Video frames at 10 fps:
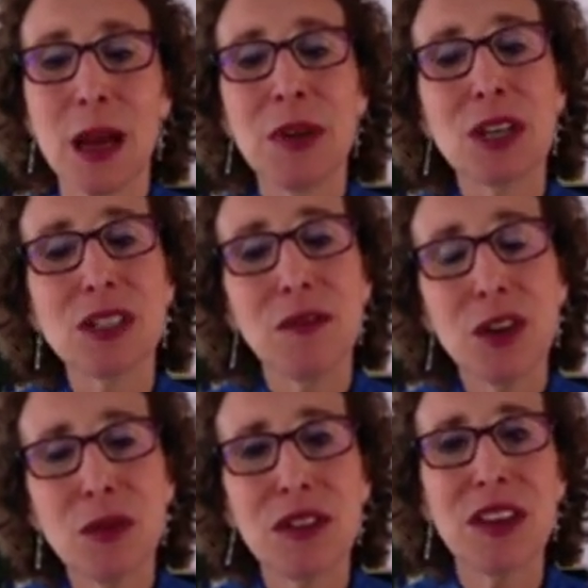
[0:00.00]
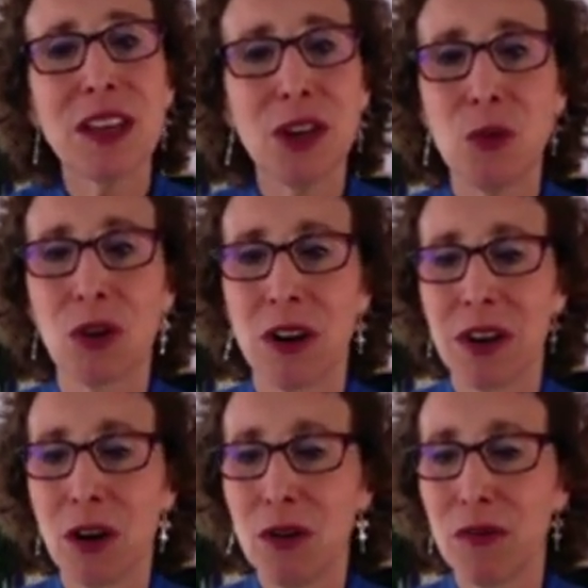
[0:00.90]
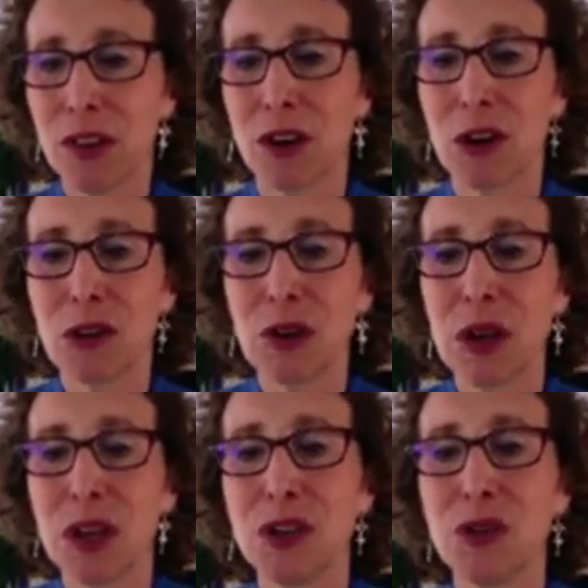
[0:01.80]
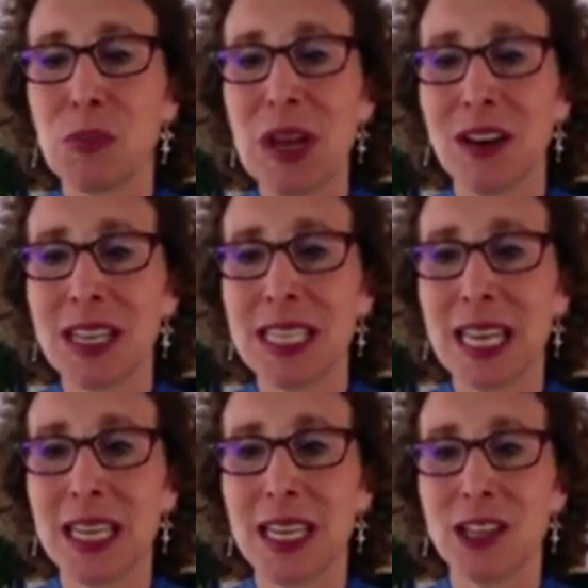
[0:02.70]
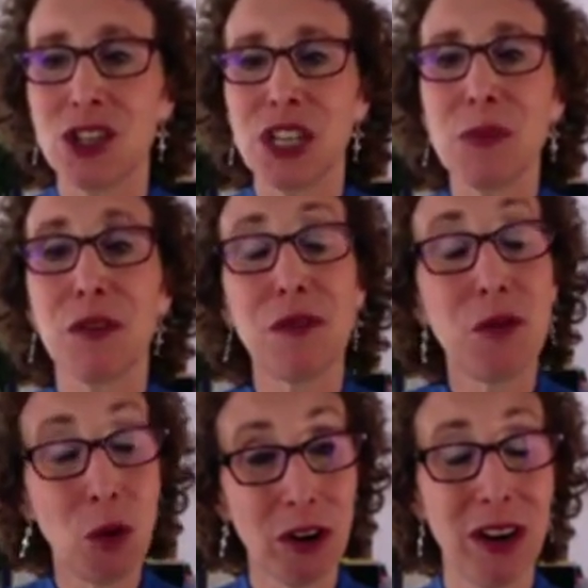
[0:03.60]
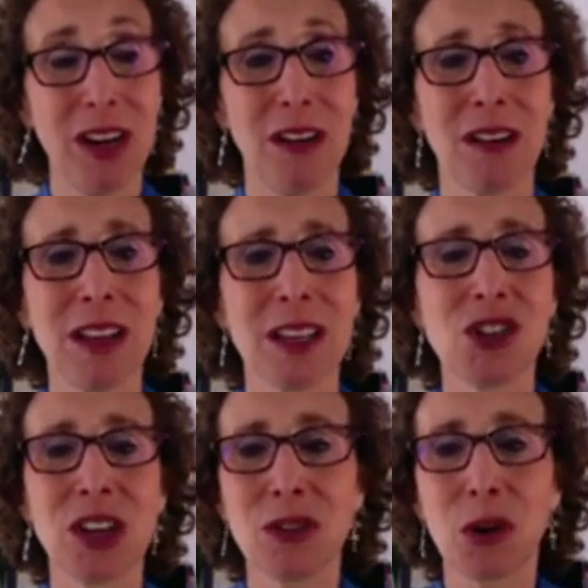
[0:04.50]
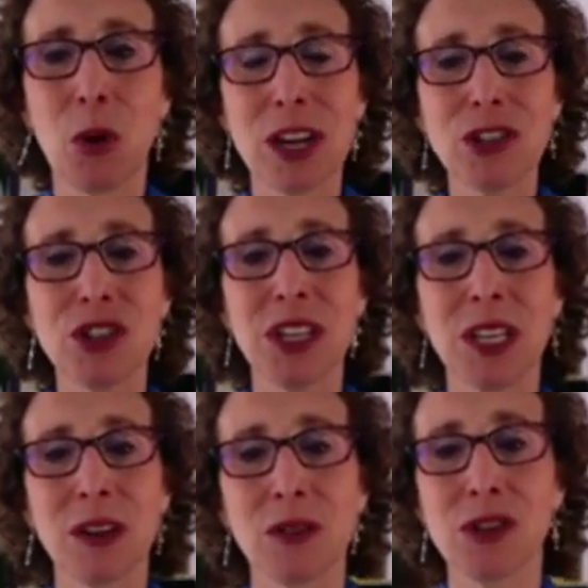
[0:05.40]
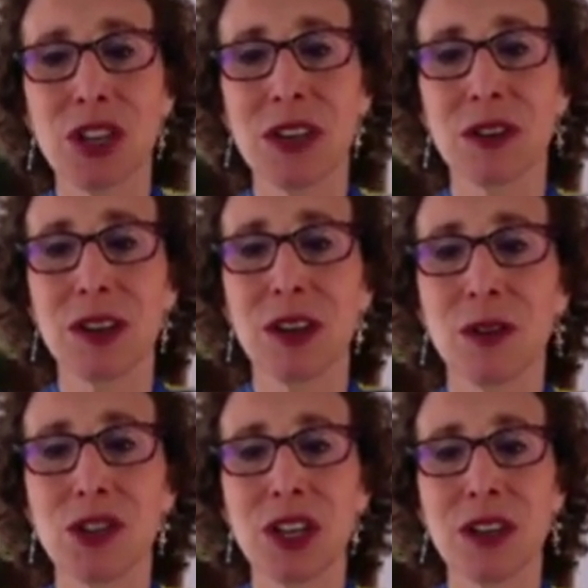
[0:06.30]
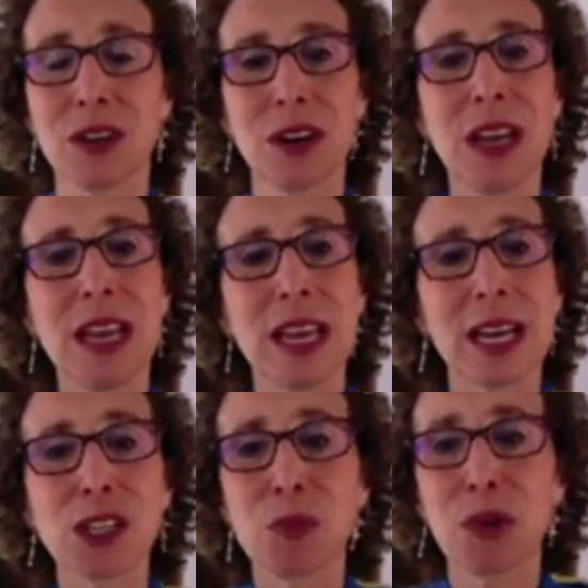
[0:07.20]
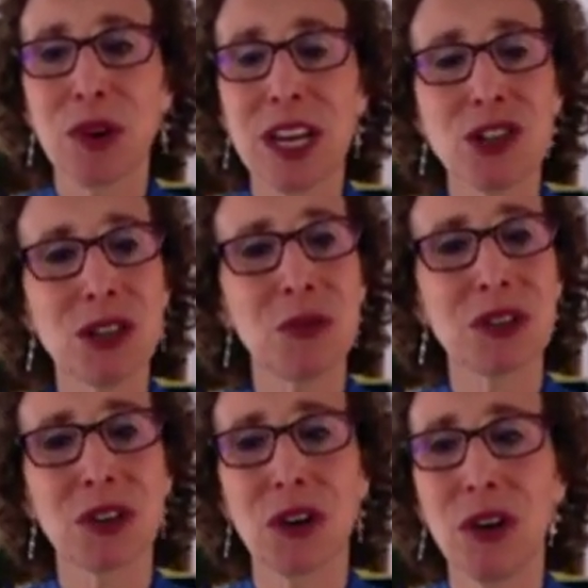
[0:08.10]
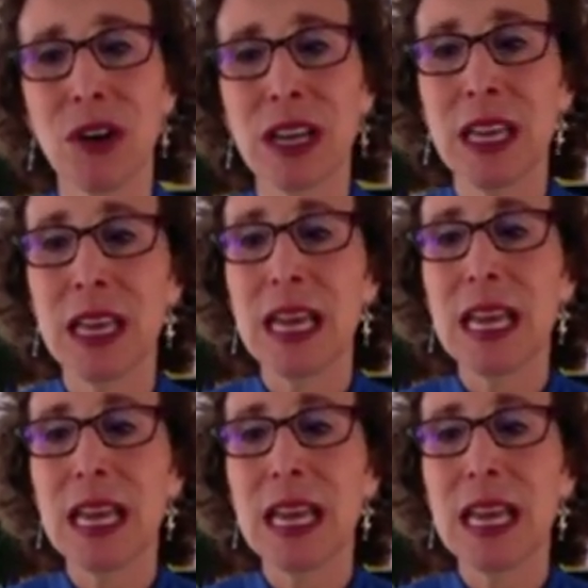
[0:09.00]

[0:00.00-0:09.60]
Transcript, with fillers: because if you think you were on overload due to parenting ADHD before hearing that gender questioning or gender or gender exploration was occurring,